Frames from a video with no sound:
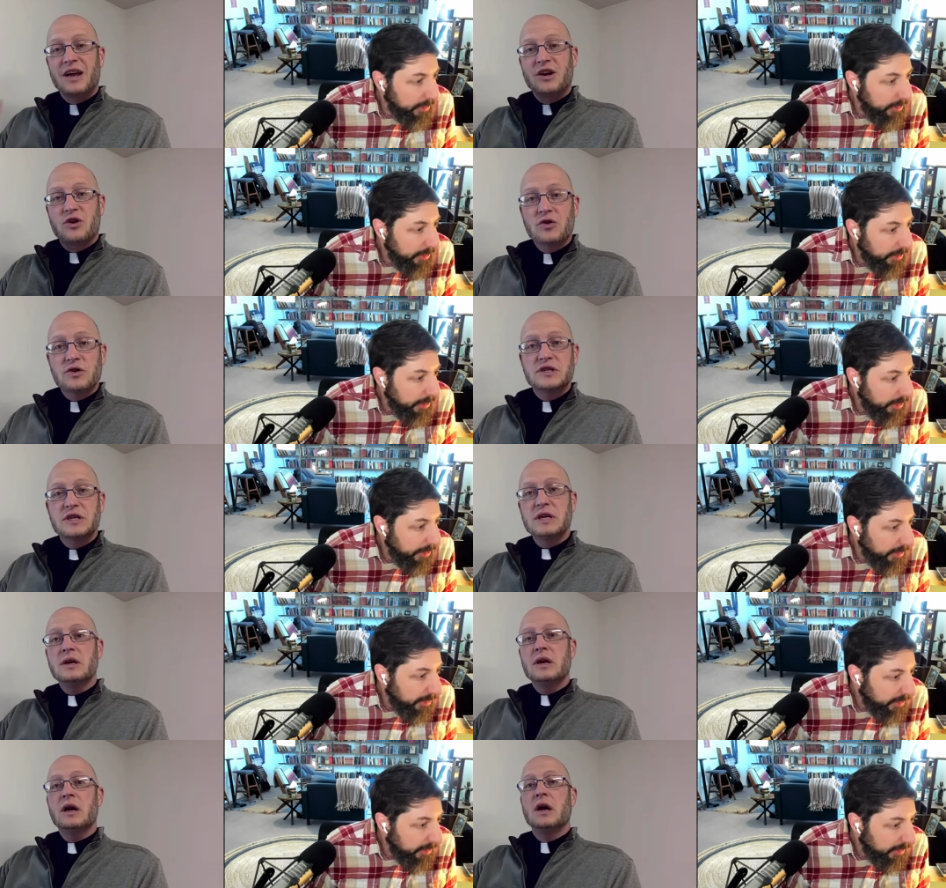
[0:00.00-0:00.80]

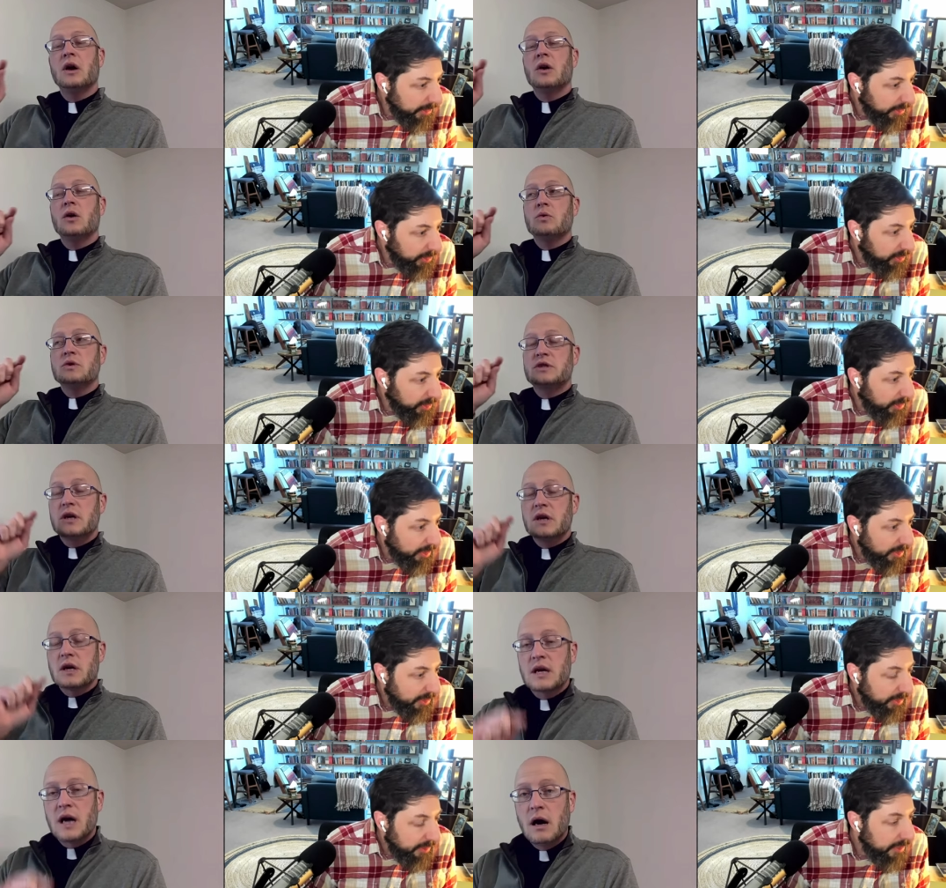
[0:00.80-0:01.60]
Speaker 1: Cursing was
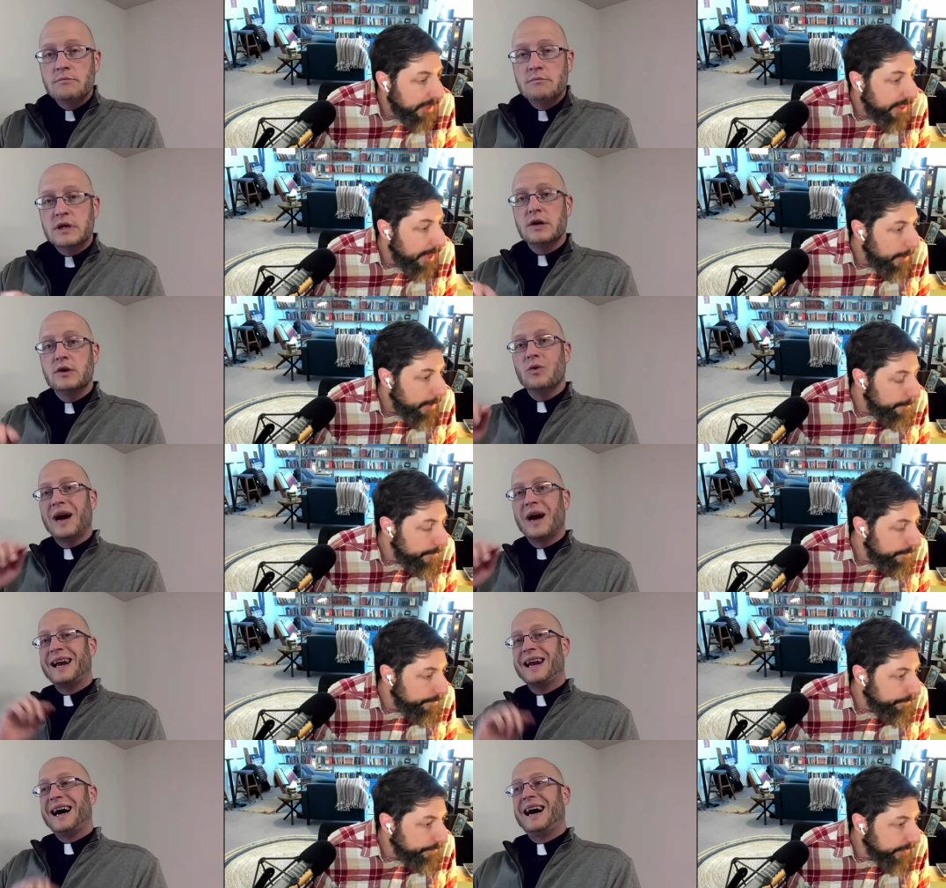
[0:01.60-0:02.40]
going to come to
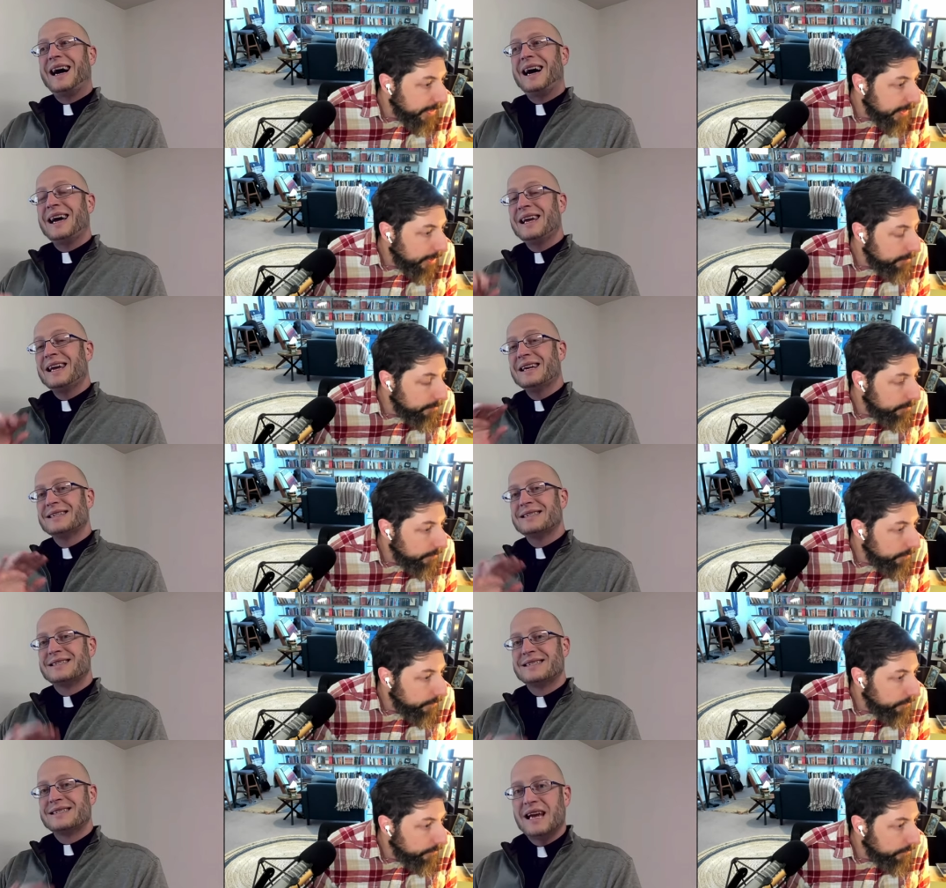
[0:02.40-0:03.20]
you and I
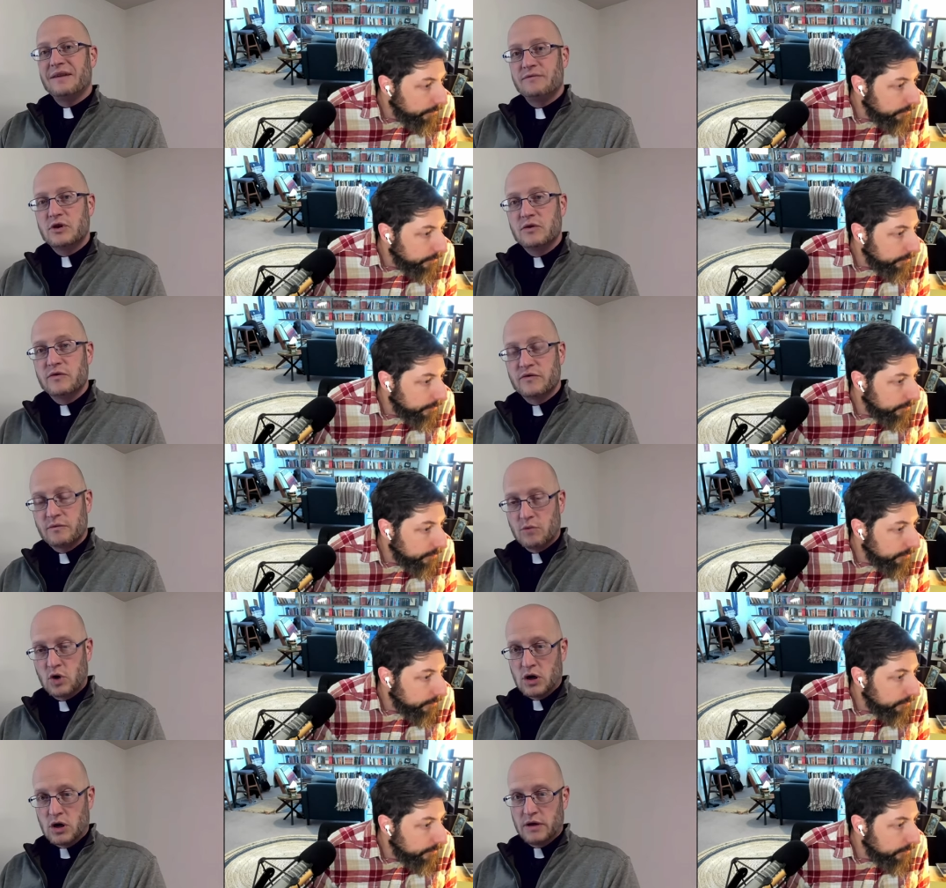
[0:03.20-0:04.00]
saved you
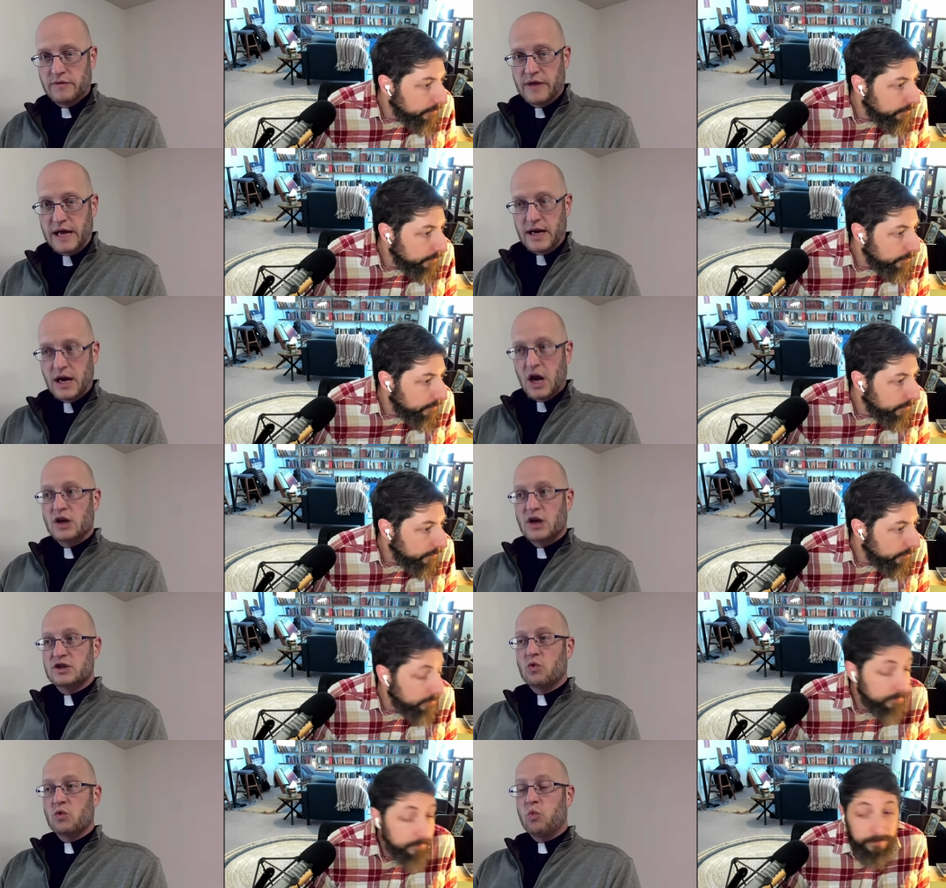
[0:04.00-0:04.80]
from all of that.
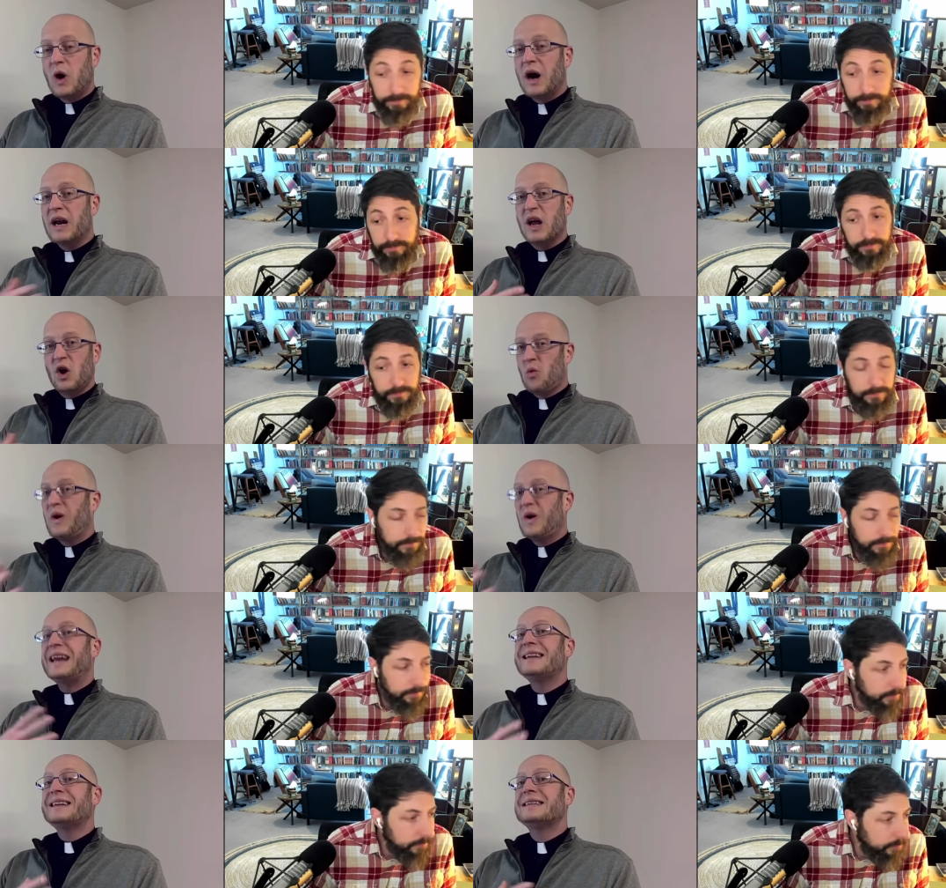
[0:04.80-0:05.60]
So what
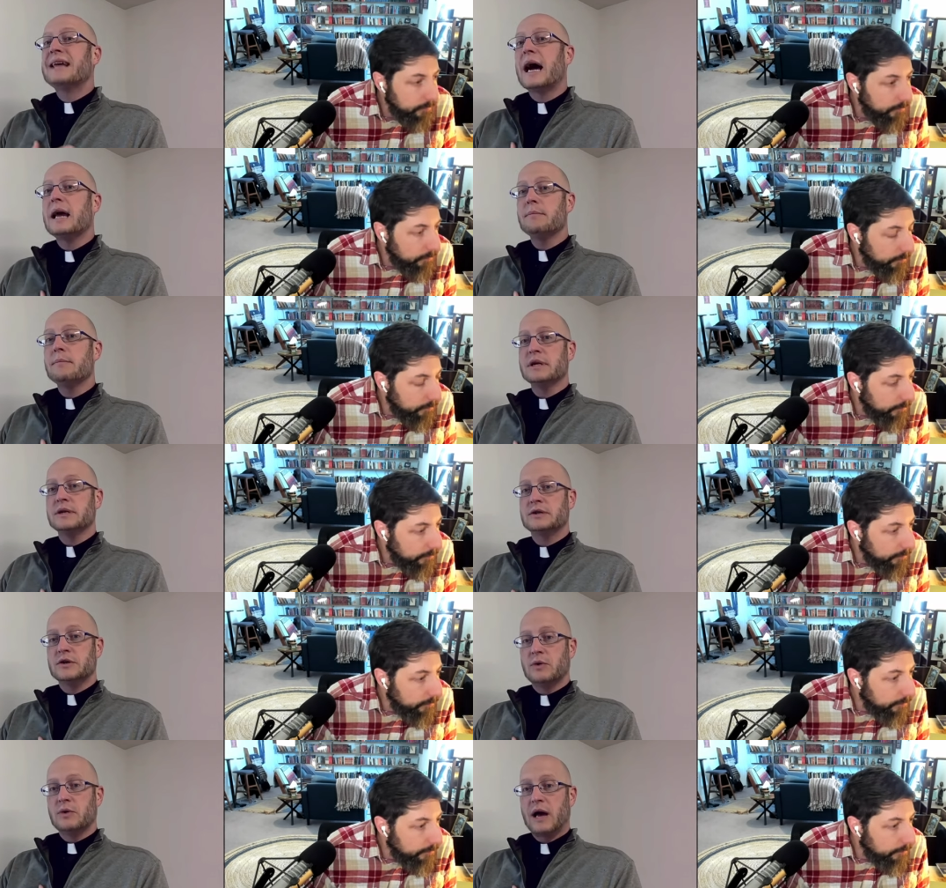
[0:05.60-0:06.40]
what indictment
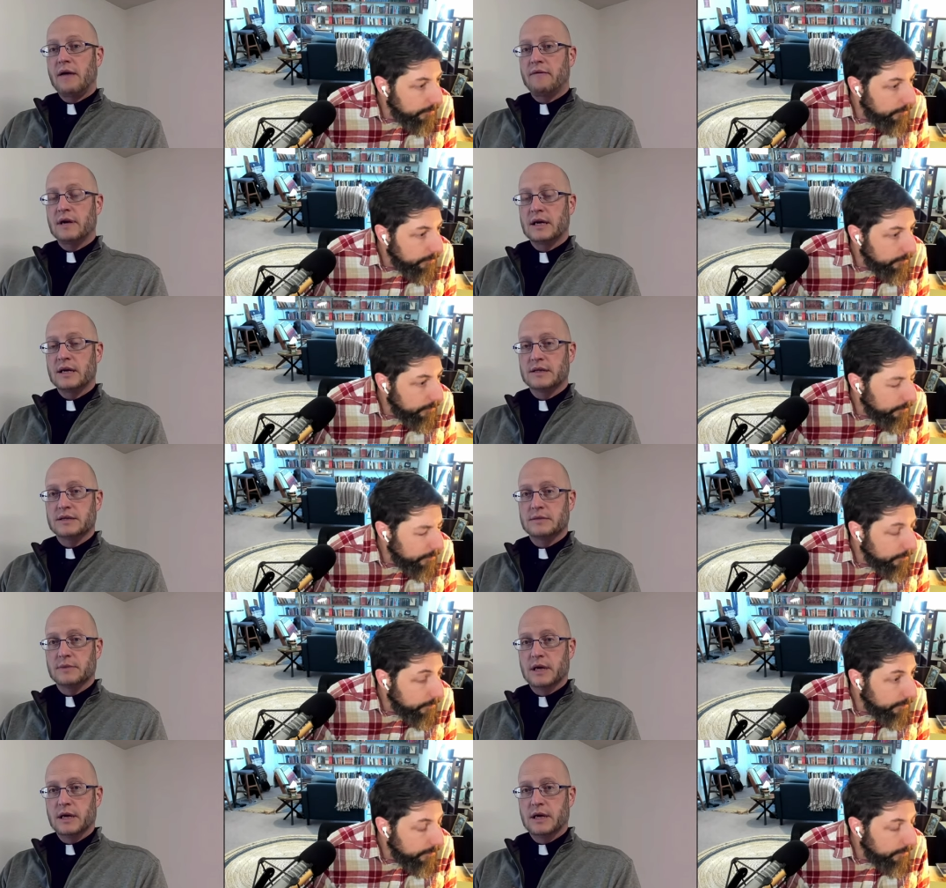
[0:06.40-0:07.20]
do you have
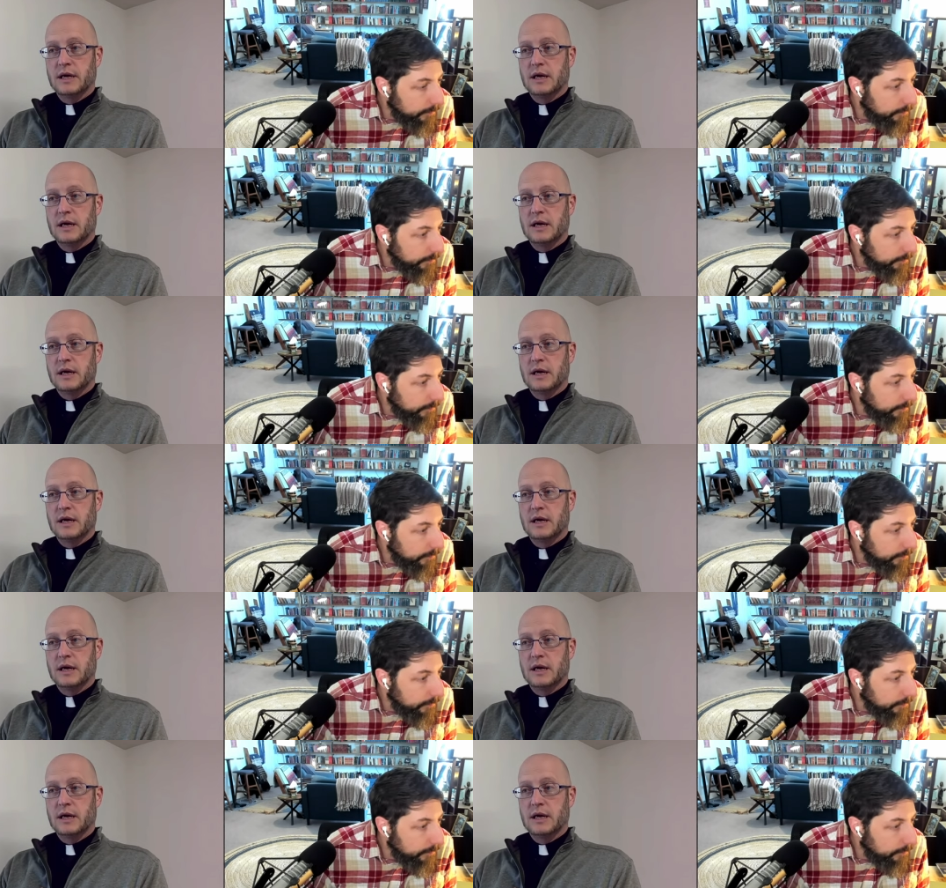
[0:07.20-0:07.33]
against me?